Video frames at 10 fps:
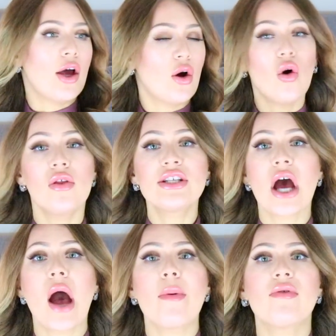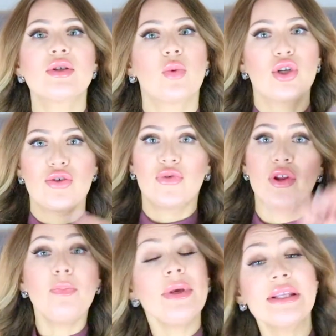All the time I was watching for
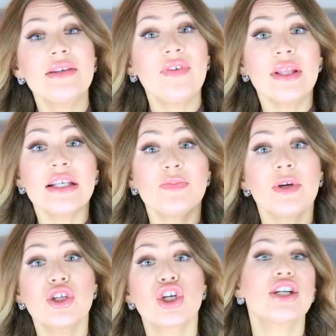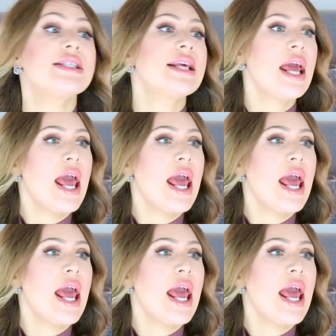the fitness pictures,